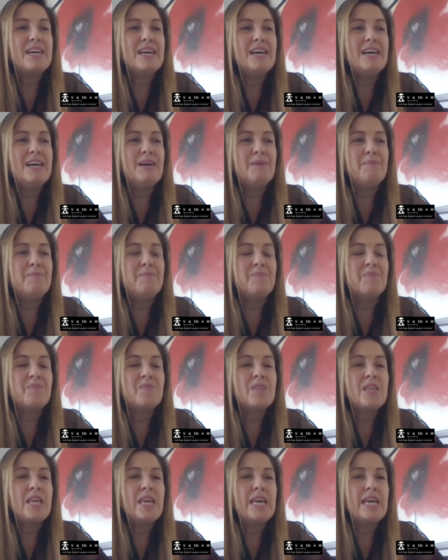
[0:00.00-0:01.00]

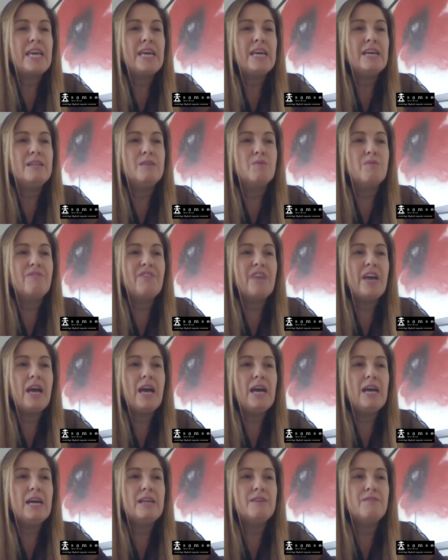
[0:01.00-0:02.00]
And we've
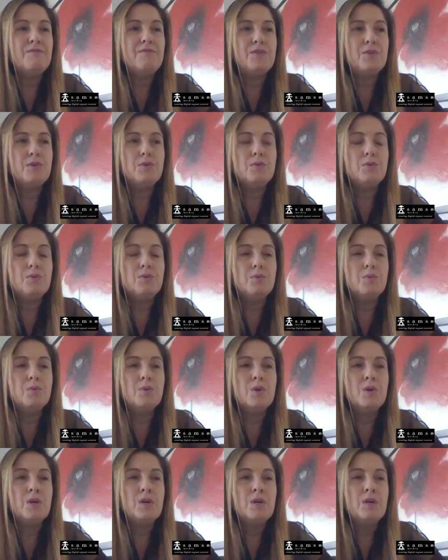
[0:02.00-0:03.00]
had a few
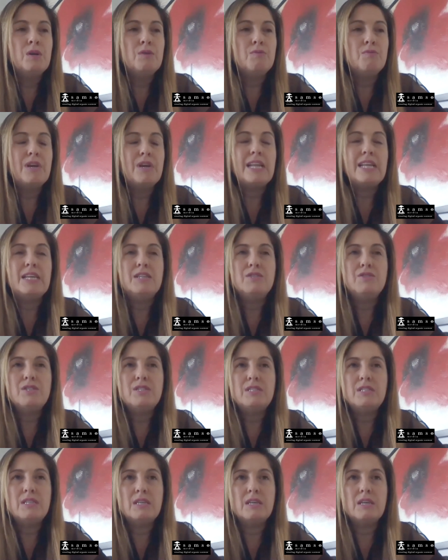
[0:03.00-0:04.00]
really
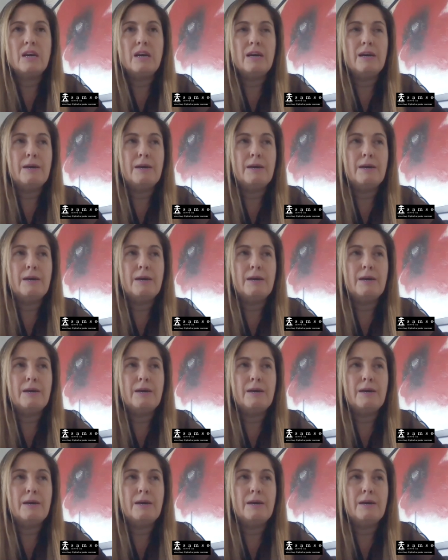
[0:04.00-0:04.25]
interesting